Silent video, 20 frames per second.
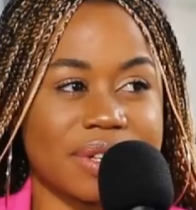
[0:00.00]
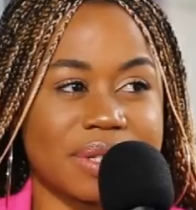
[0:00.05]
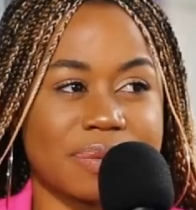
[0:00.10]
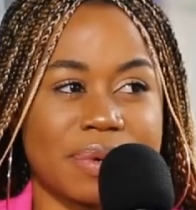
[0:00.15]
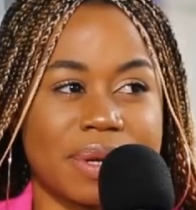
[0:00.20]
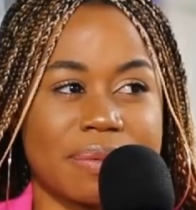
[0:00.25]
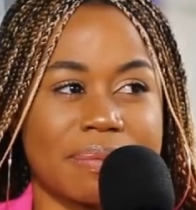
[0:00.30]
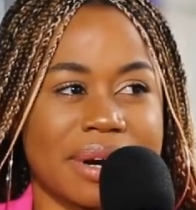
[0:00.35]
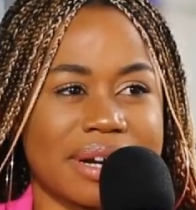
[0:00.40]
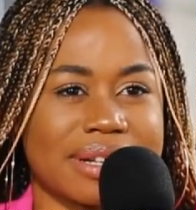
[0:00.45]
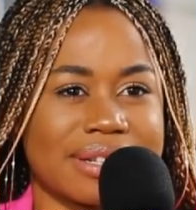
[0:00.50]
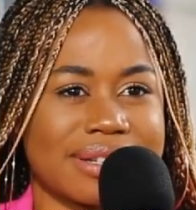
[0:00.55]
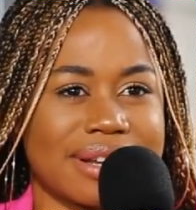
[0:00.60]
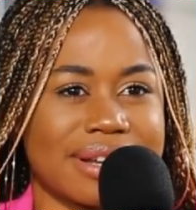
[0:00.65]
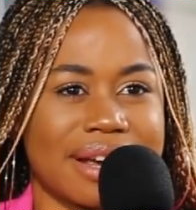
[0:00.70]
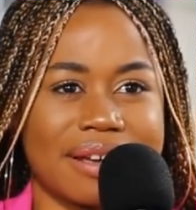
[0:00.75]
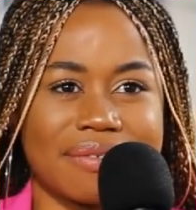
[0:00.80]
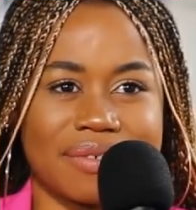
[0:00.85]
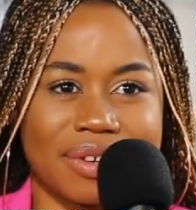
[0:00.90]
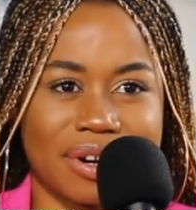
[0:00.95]
It's been my
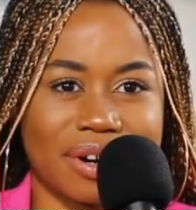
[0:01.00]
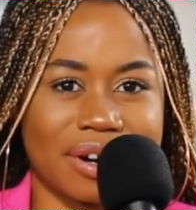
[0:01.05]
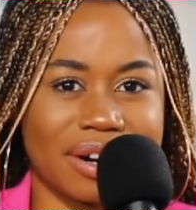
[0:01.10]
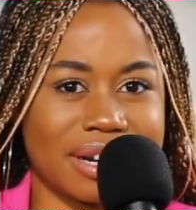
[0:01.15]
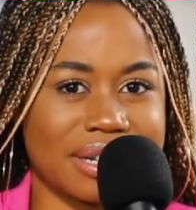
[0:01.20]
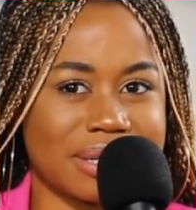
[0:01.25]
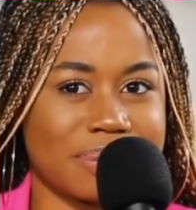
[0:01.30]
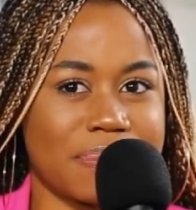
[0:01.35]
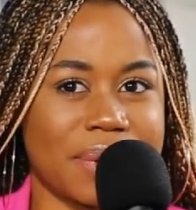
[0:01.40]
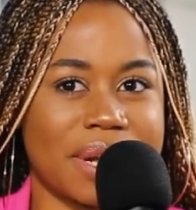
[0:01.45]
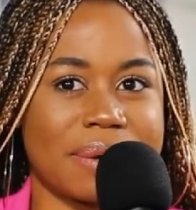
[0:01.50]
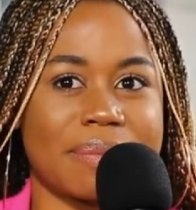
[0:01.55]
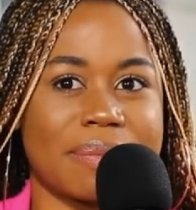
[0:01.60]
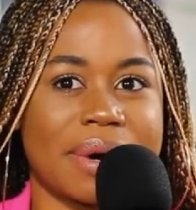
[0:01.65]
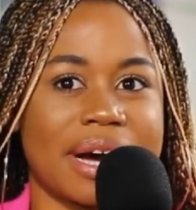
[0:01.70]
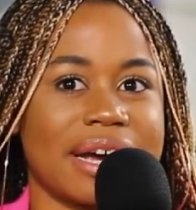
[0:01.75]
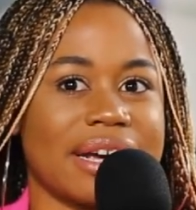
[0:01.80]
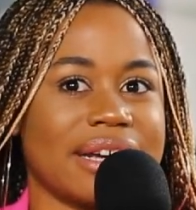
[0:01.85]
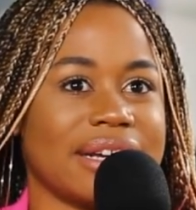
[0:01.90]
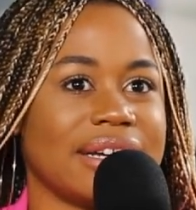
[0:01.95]
savior. It's been
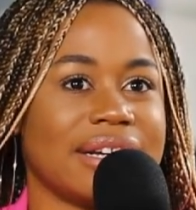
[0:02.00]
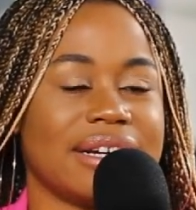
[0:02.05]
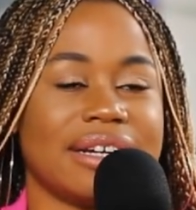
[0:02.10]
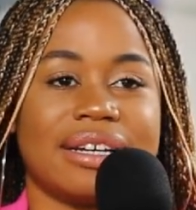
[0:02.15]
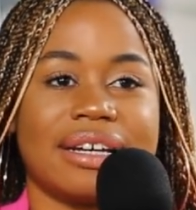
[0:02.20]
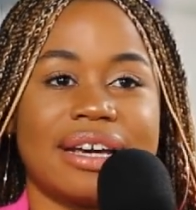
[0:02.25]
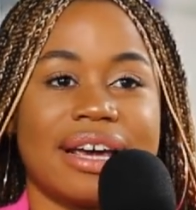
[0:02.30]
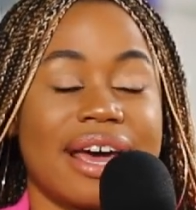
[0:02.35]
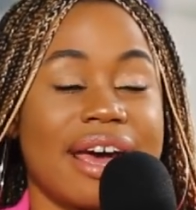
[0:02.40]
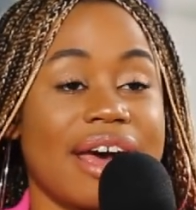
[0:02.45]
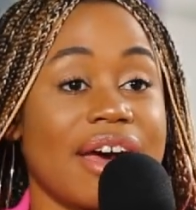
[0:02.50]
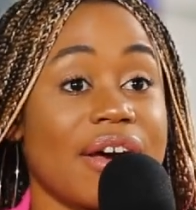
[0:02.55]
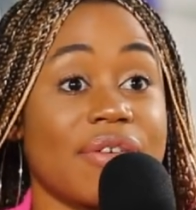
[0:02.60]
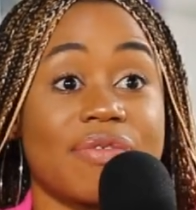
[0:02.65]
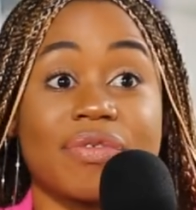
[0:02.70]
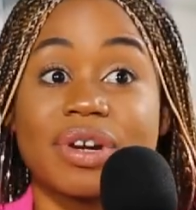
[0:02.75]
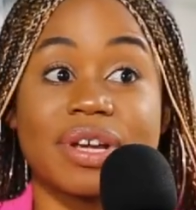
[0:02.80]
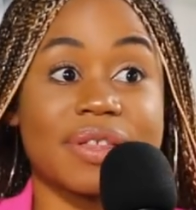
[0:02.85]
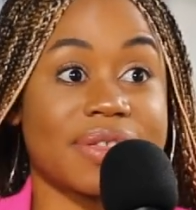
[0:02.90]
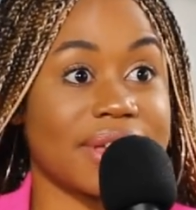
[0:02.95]
my
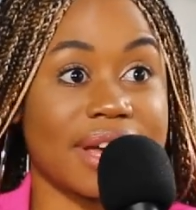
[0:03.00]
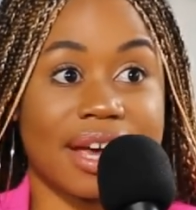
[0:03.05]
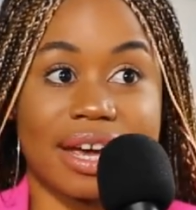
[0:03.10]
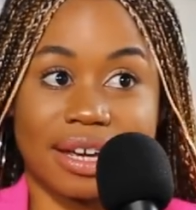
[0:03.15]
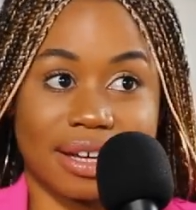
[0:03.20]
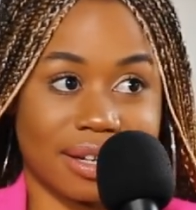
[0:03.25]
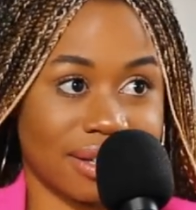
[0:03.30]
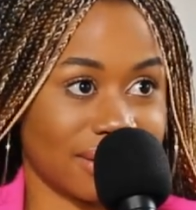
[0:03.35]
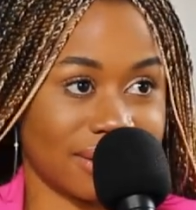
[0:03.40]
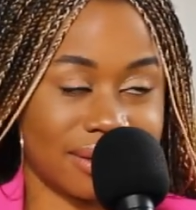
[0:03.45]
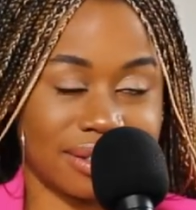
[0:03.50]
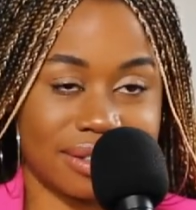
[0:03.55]
everything,